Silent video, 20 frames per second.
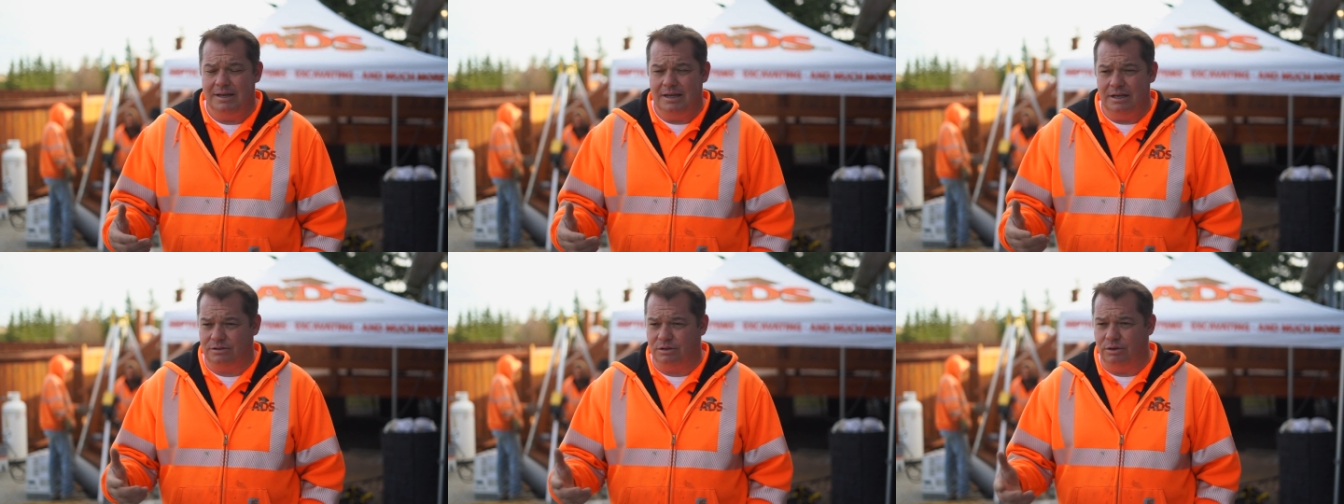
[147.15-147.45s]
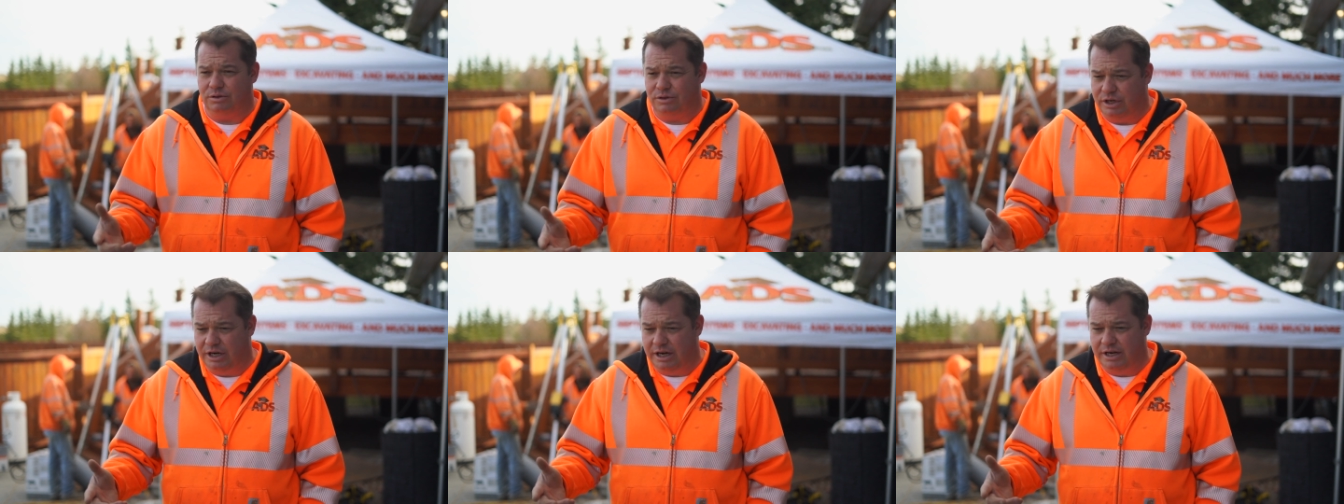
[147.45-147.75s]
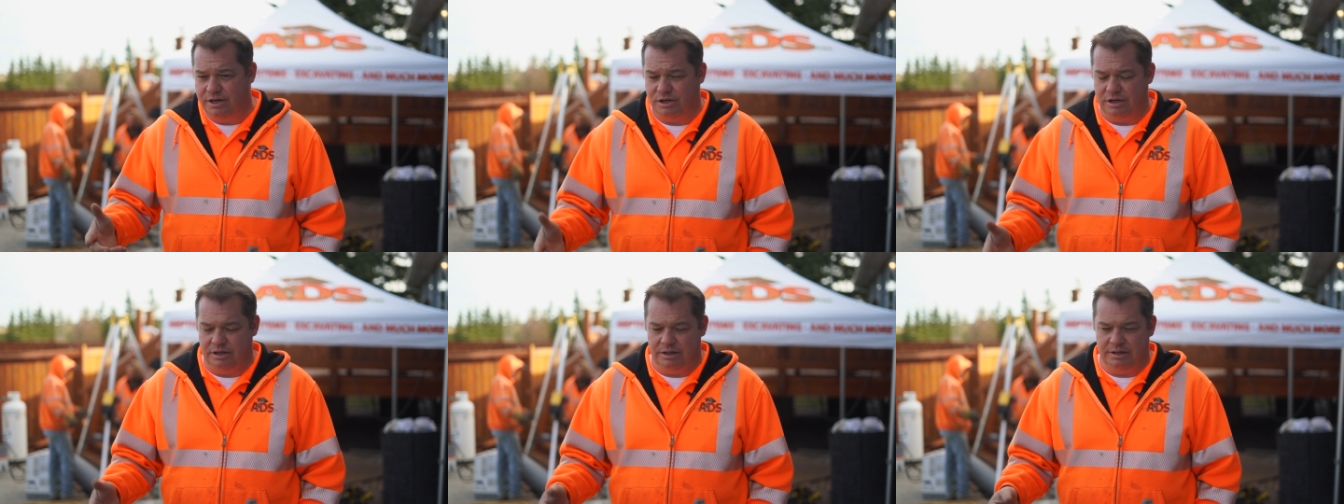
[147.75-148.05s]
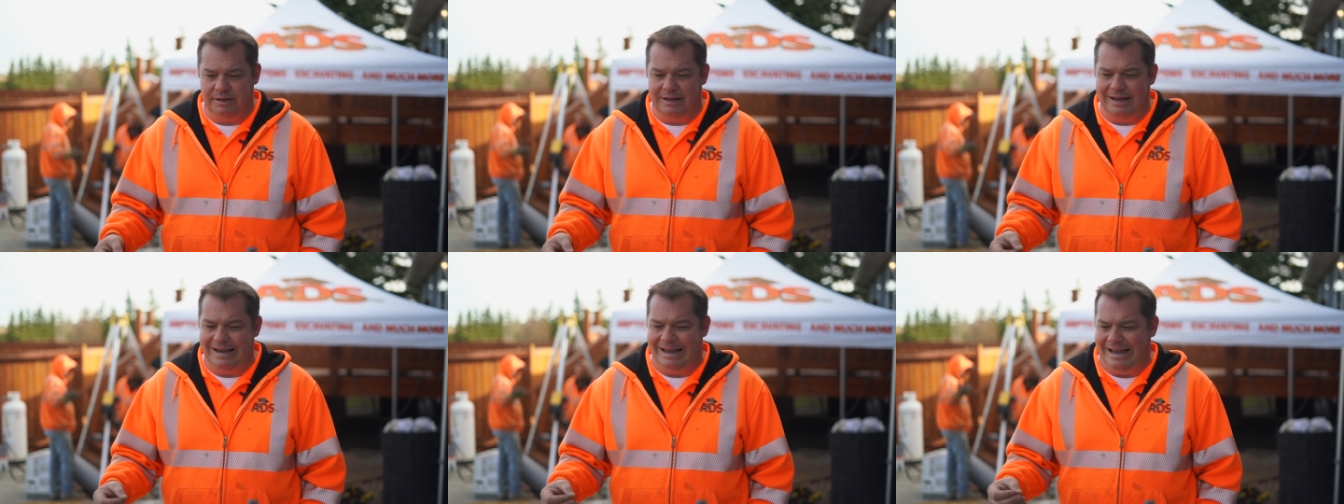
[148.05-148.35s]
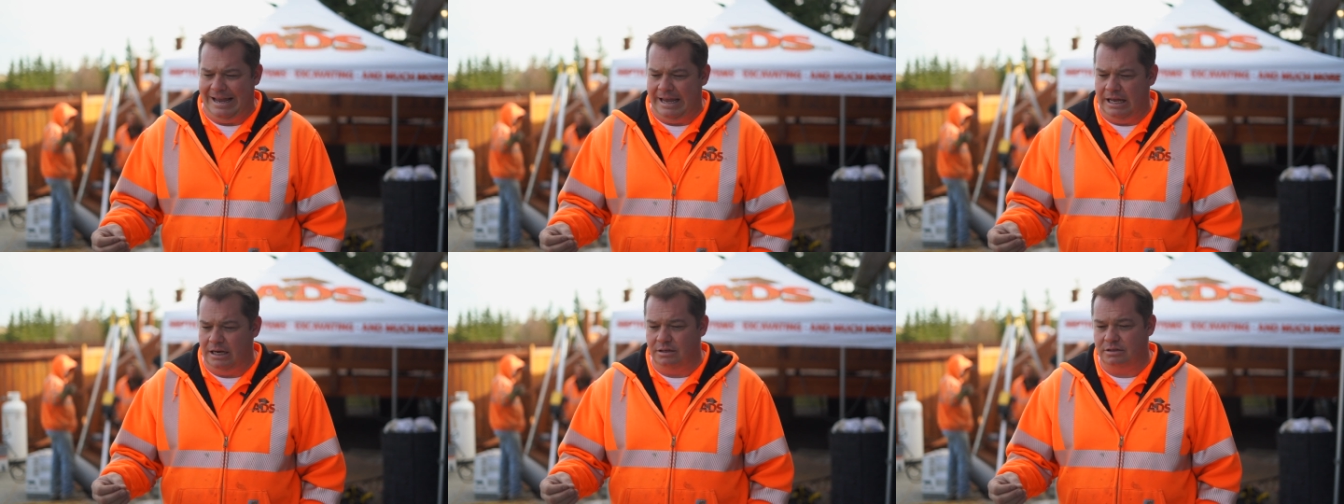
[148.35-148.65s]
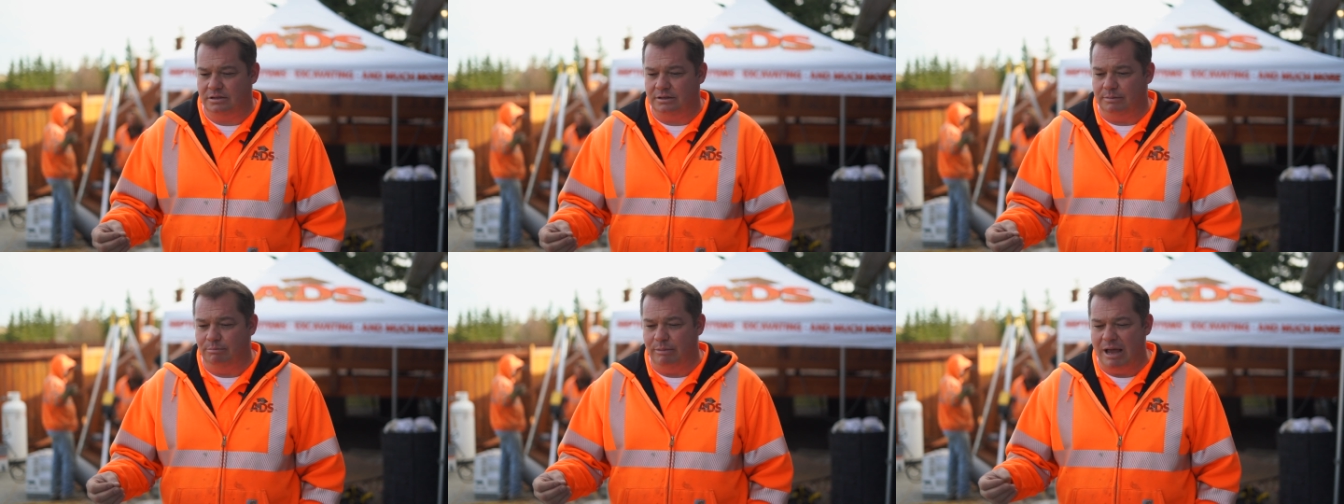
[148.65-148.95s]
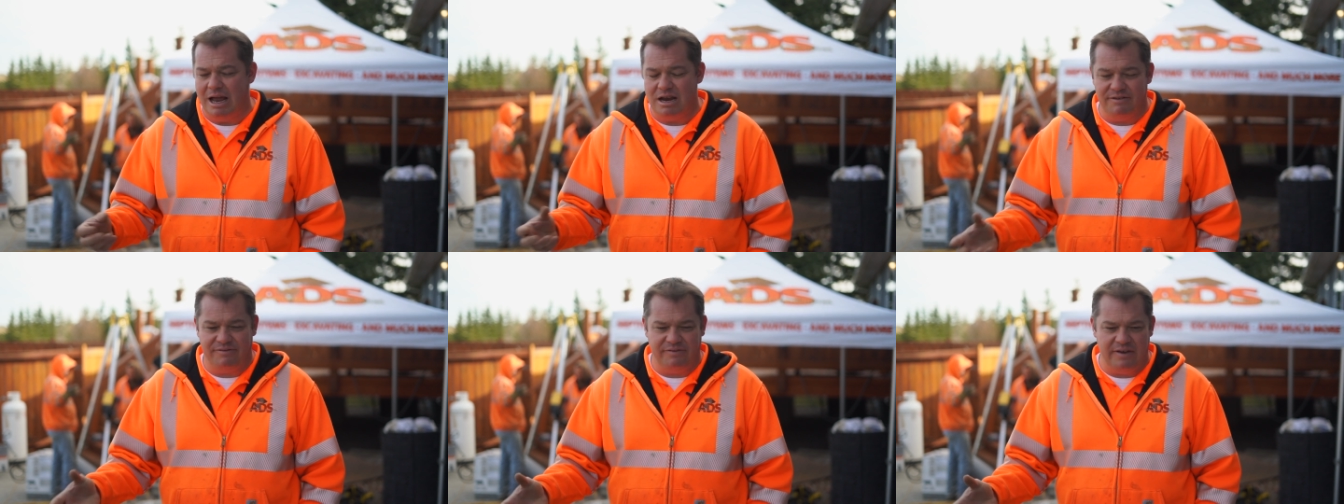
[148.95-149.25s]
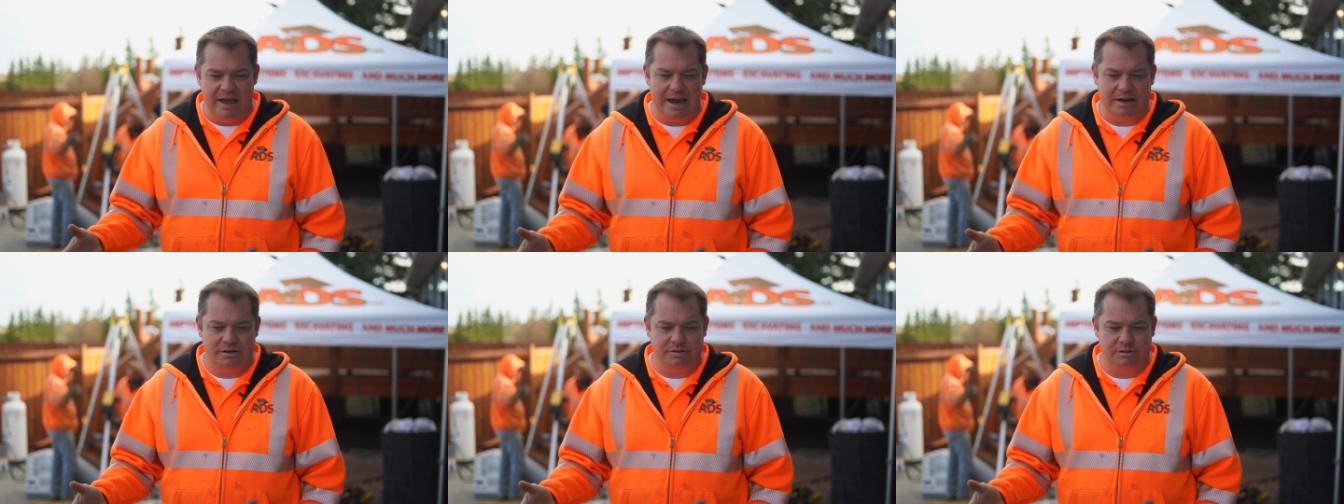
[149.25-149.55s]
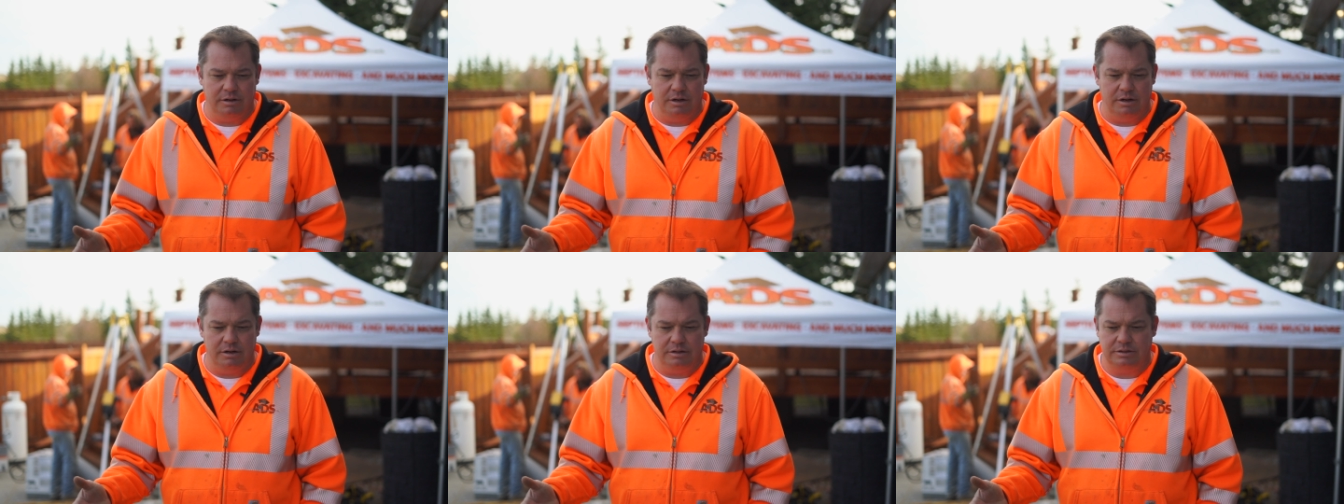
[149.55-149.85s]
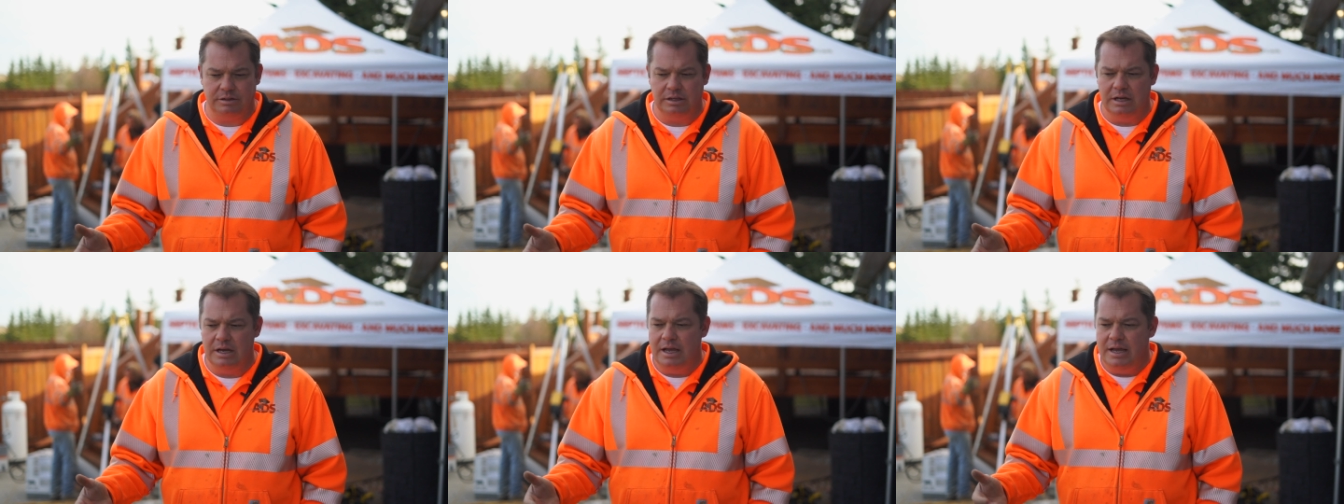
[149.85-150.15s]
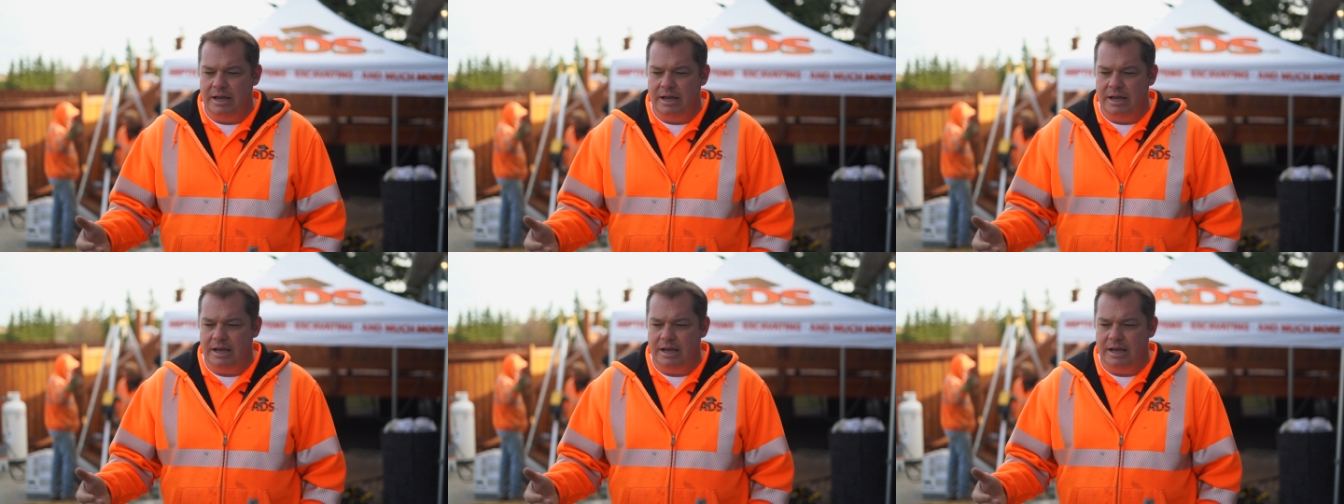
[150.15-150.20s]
Association and some manufacturers